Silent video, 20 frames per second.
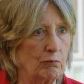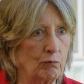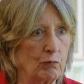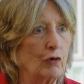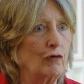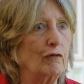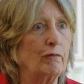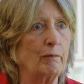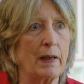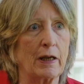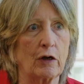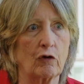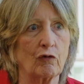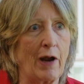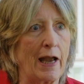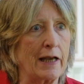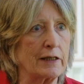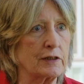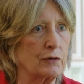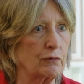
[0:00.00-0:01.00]
movement,
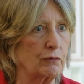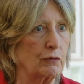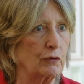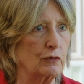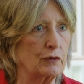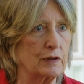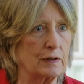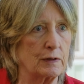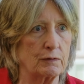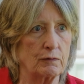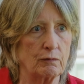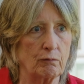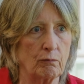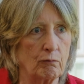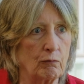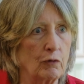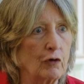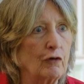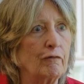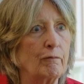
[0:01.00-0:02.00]
grassroots
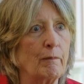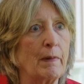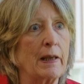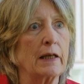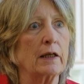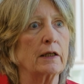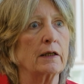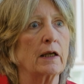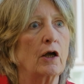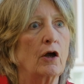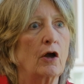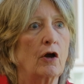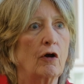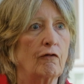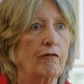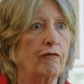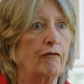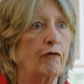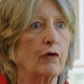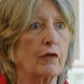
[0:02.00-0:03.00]
movement
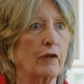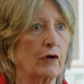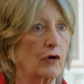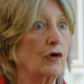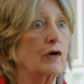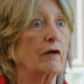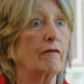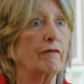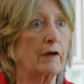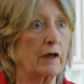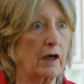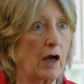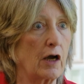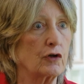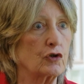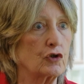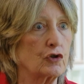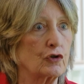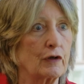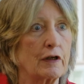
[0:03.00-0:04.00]
for the good of the
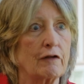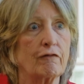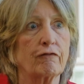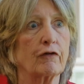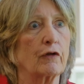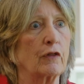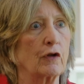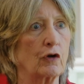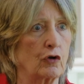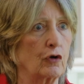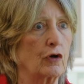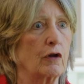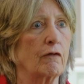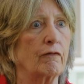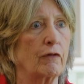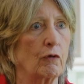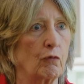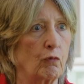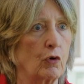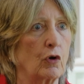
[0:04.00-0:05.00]
country, for the good
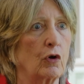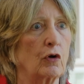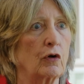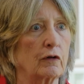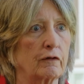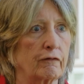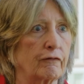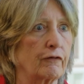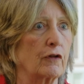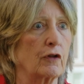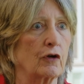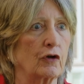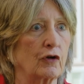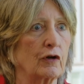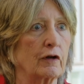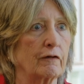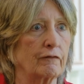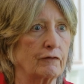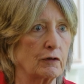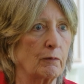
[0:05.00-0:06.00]
of the world, for the
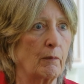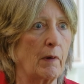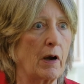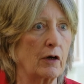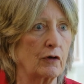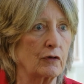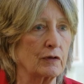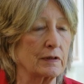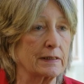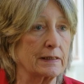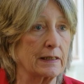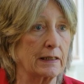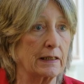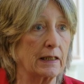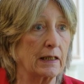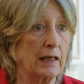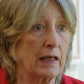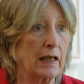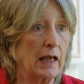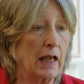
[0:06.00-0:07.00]
good of
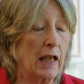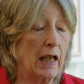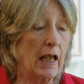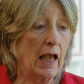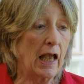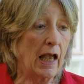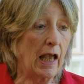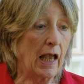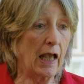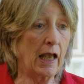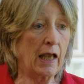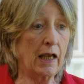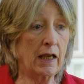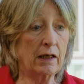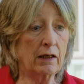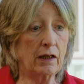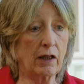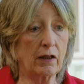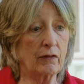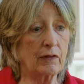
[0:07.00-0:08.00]
democracy.
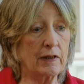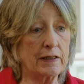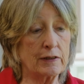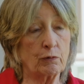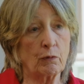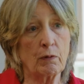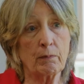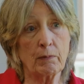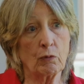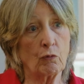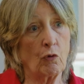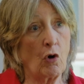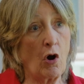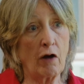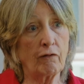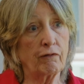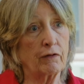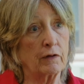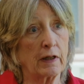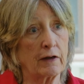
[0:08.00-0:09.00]
And these women were
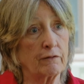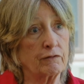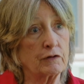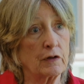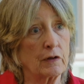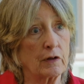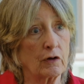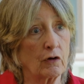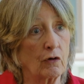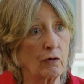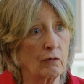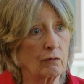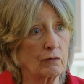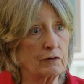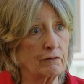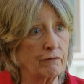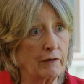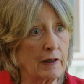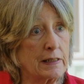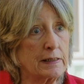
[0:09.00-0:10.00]
often left to their own
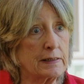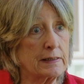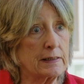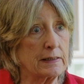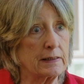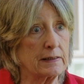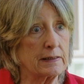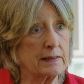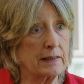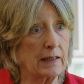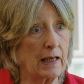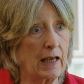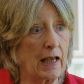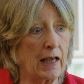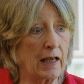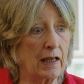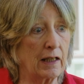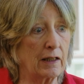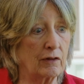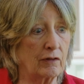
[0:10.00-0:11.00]
devices,
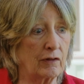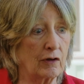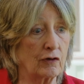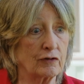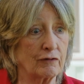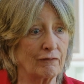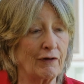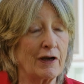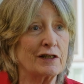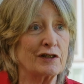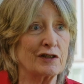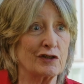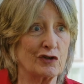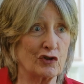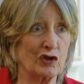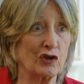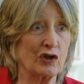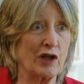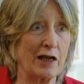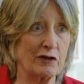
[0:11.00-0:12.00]
and their devices
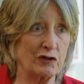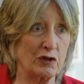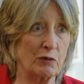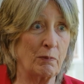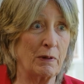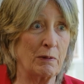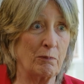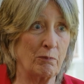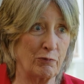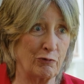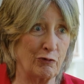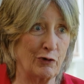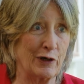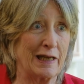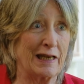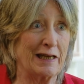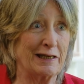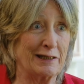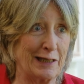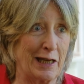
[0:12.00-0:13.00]
turned out to be
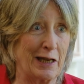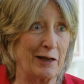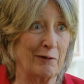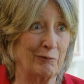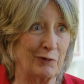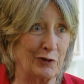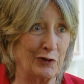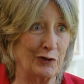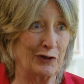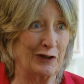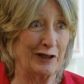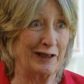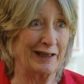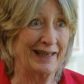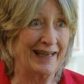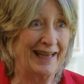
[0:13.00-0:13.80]
pretty damn good.